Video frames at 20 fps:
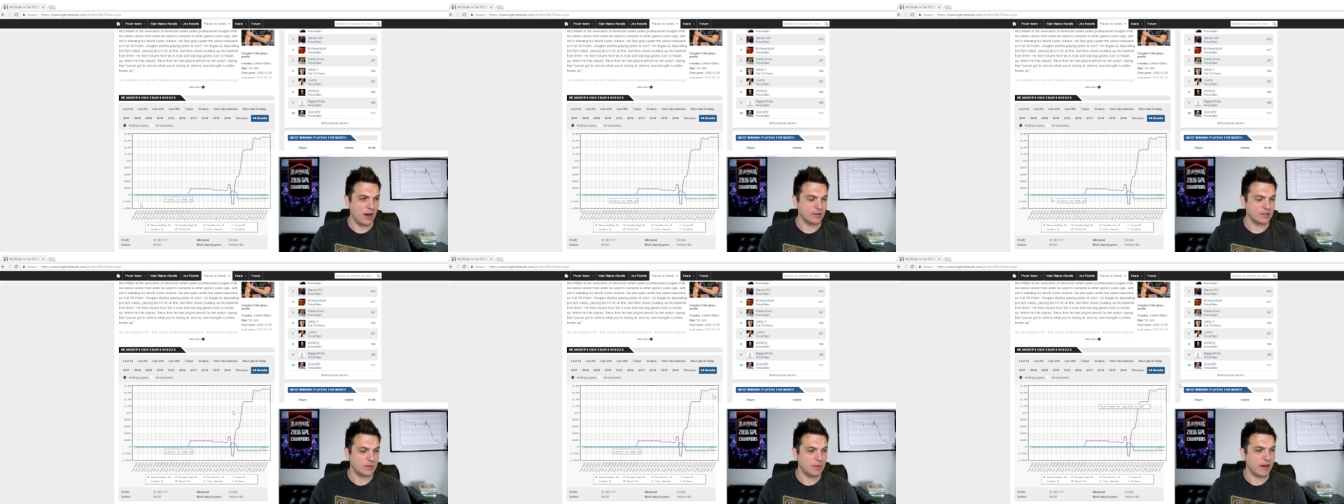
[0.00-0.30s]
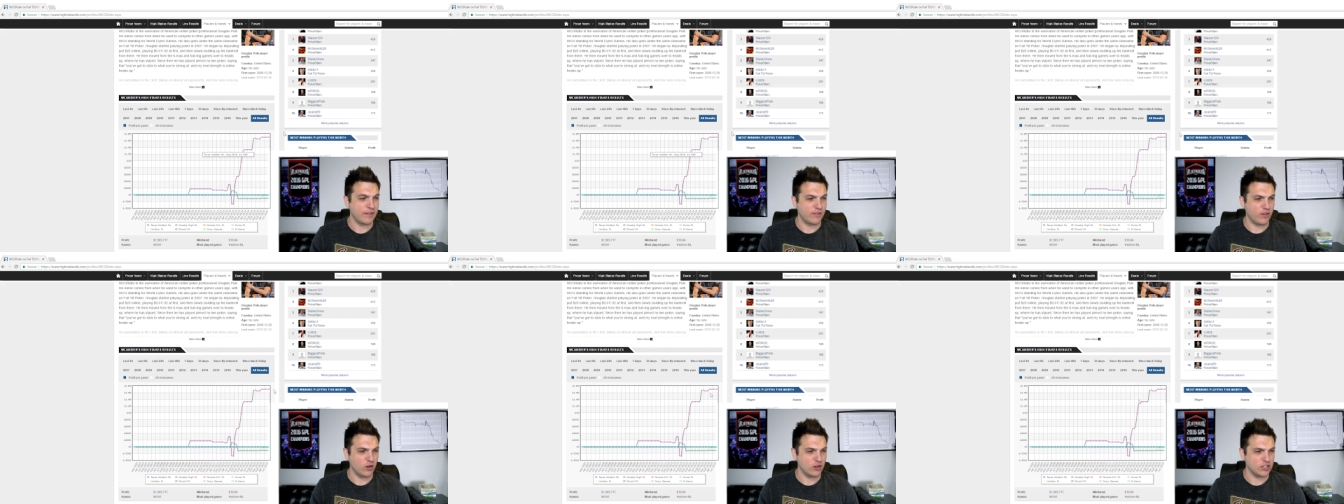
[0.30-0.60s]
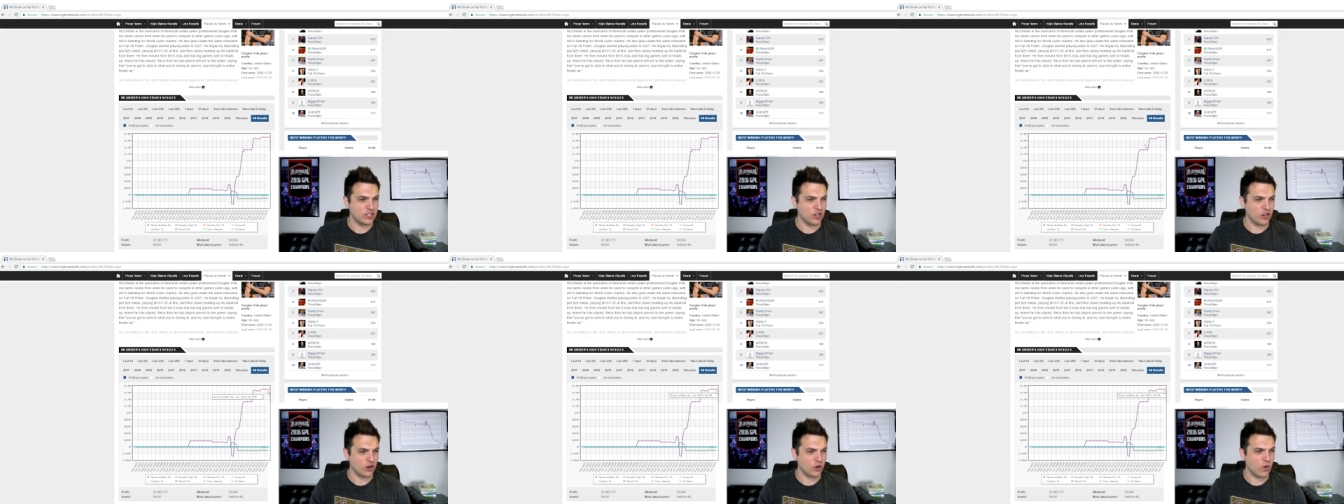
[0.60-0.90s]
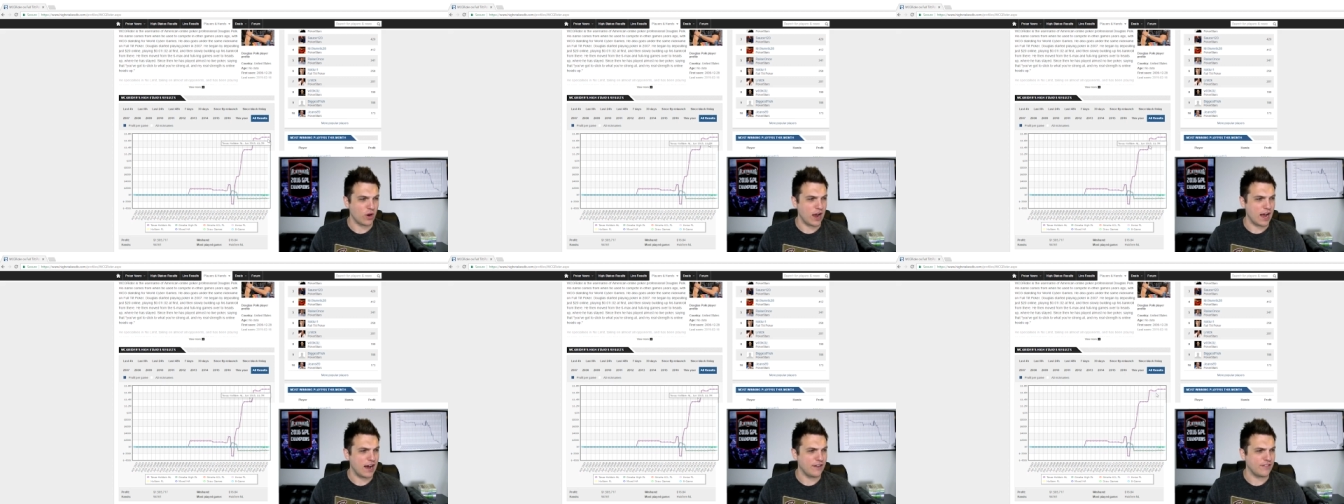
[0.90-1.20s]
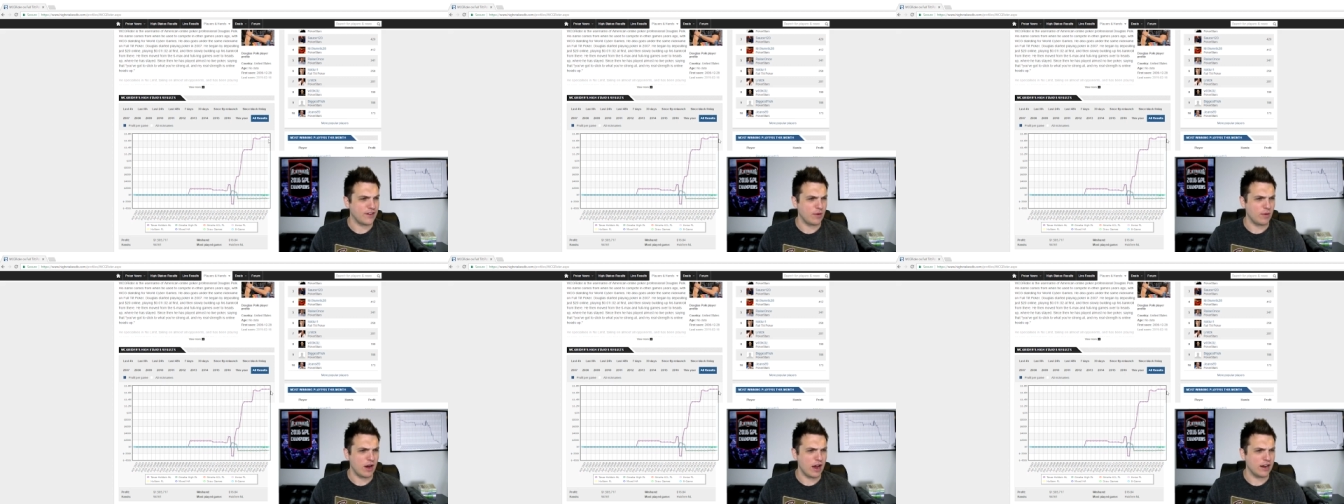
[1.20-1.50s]
So my full tilt
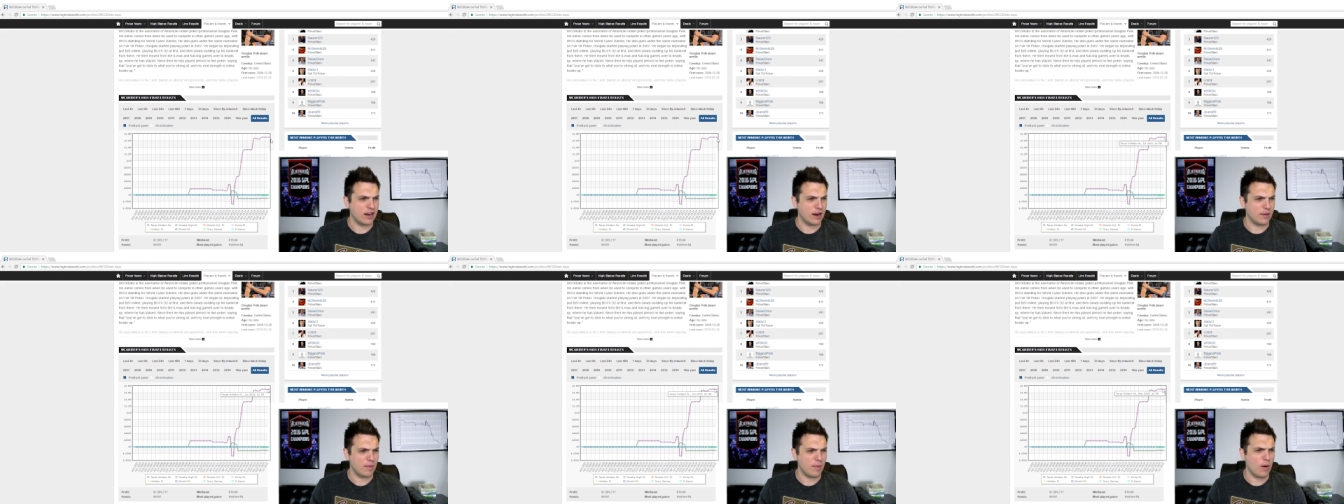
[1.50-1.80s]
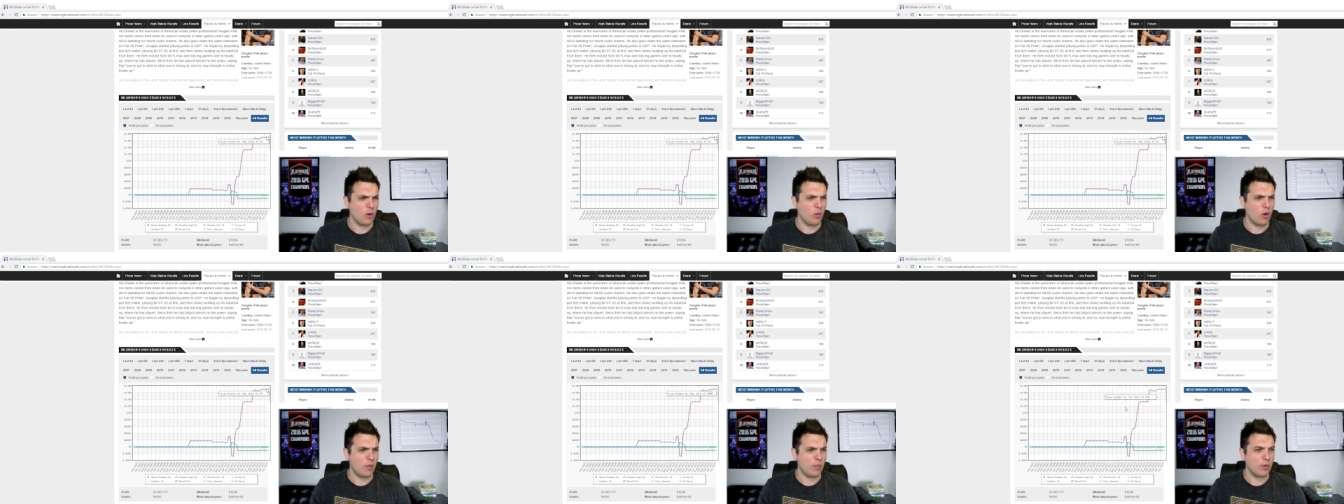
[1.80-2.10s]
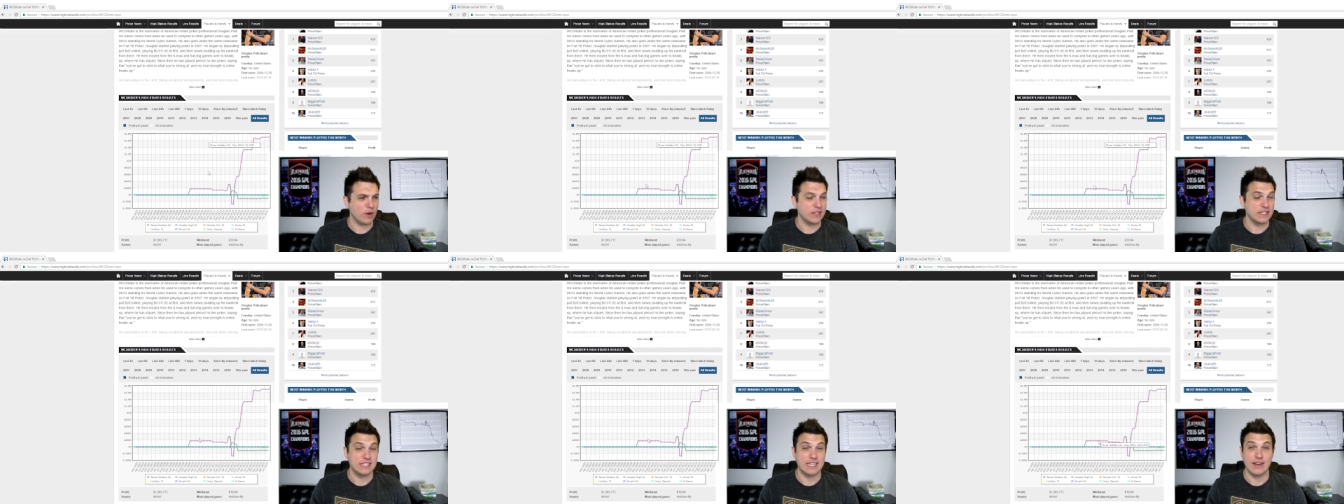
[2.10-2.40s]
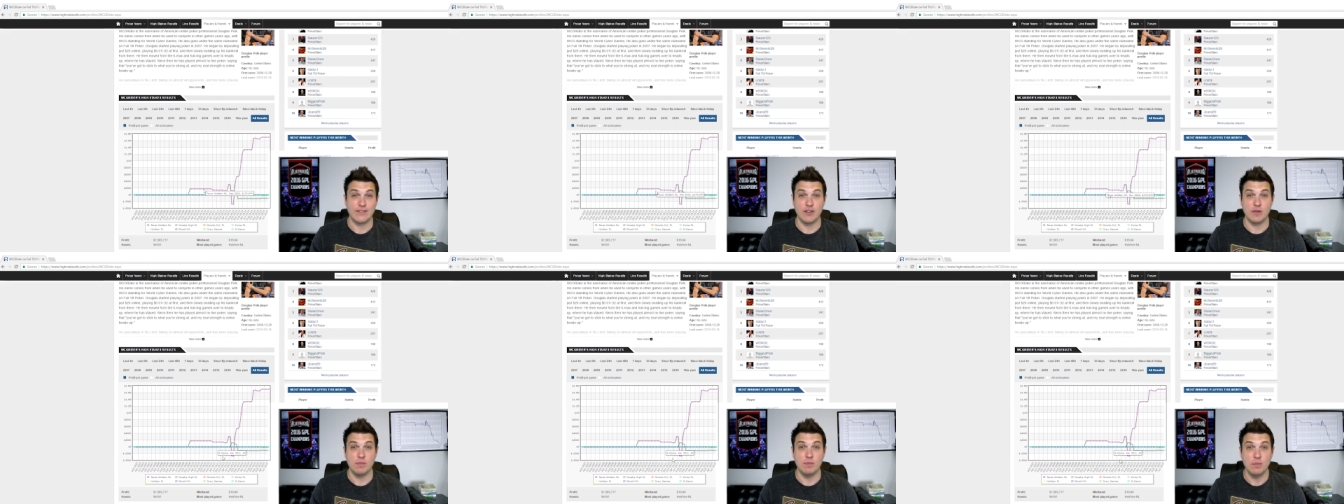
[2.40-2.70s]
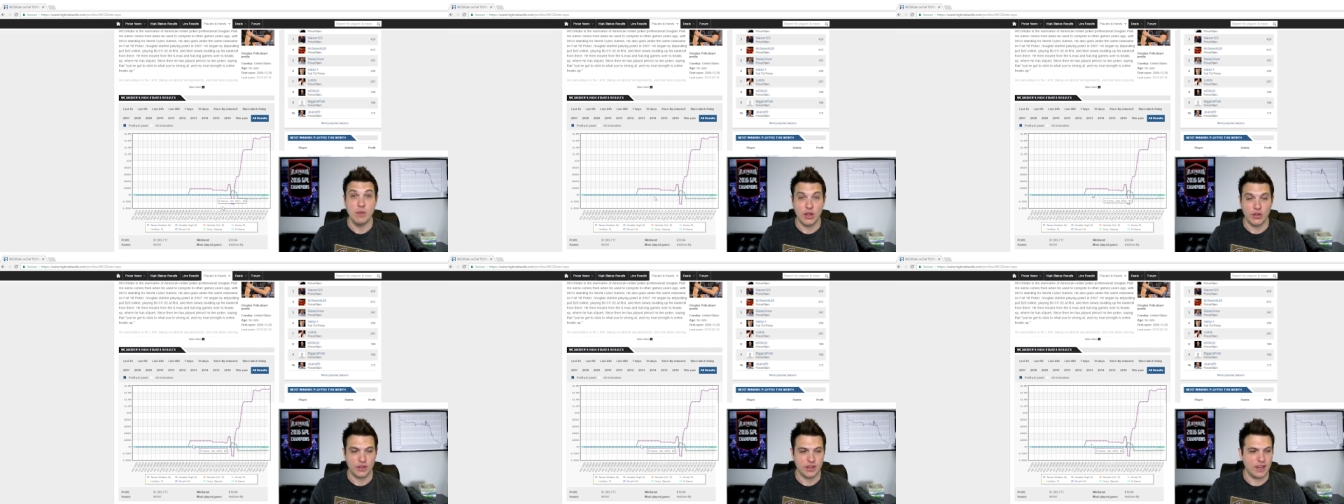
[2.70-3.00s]
graph, I ended up about 1.7
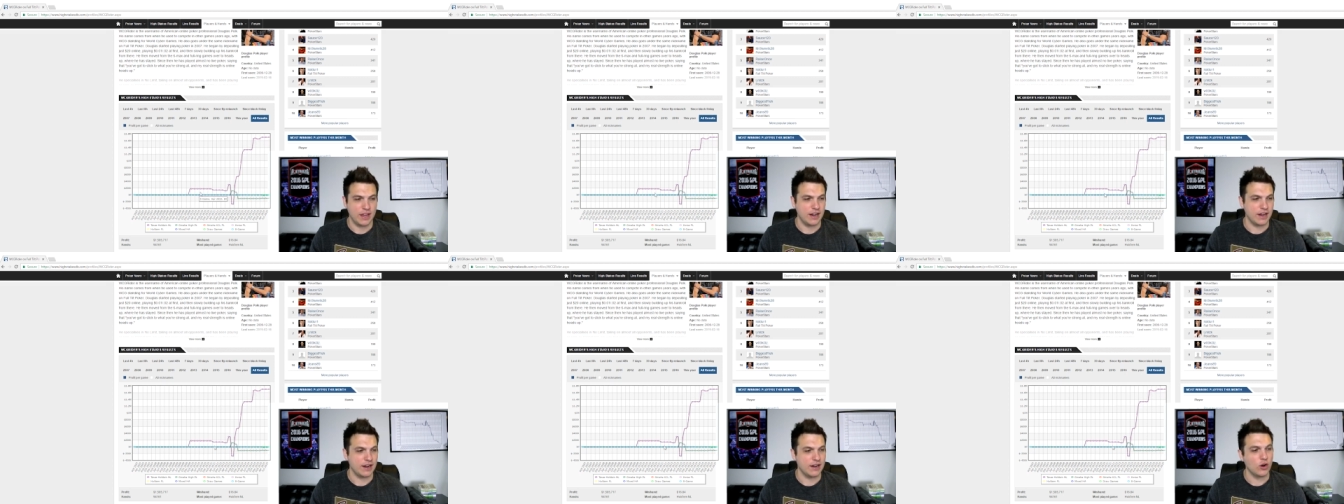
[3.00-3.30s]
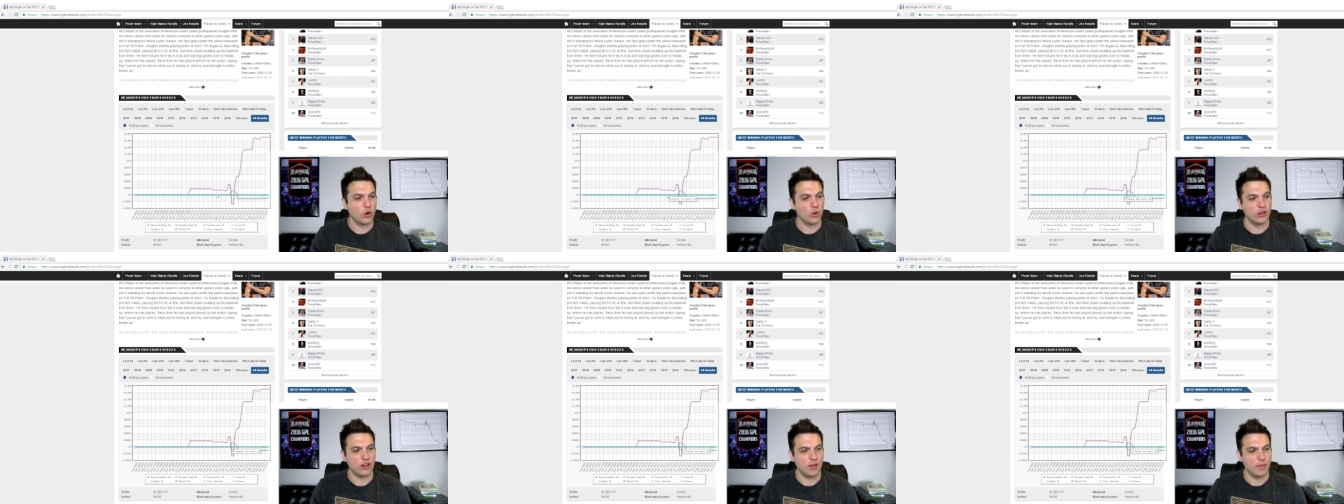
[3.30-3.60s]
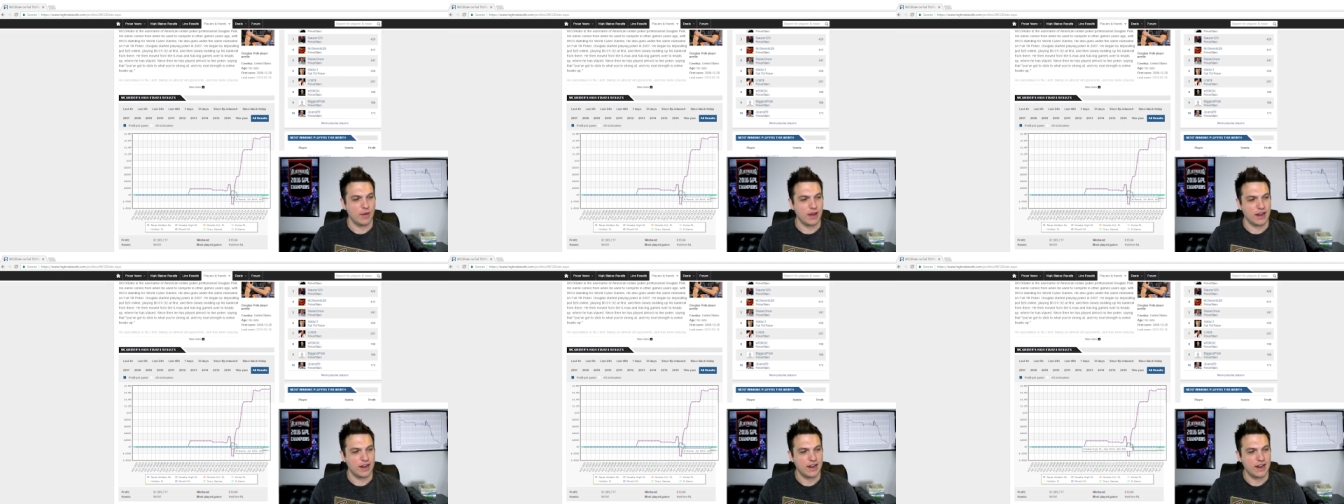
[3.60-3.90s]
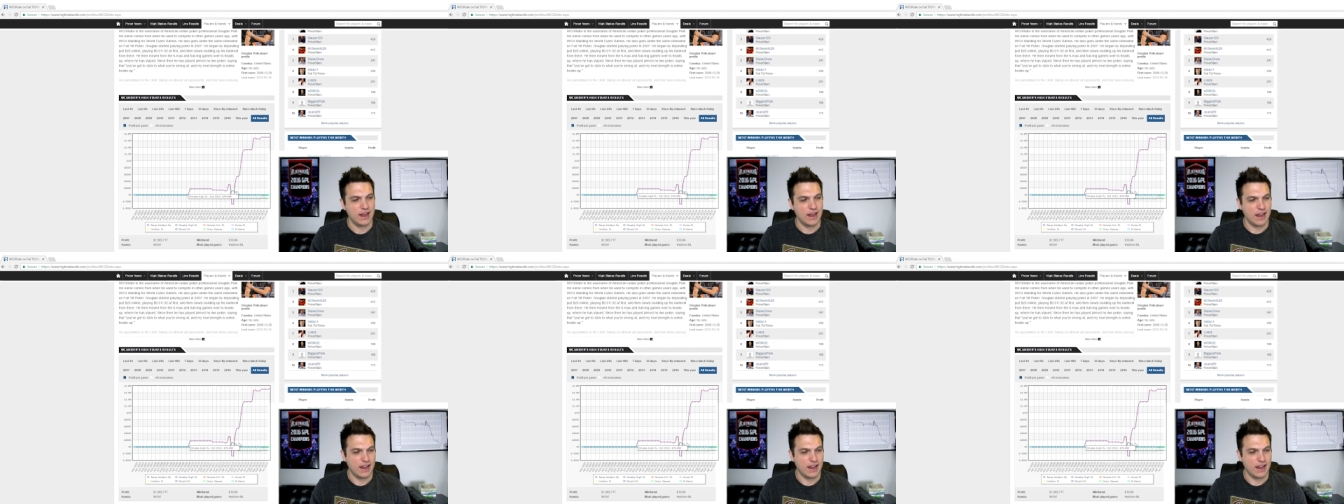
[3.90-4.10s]
million in no limit.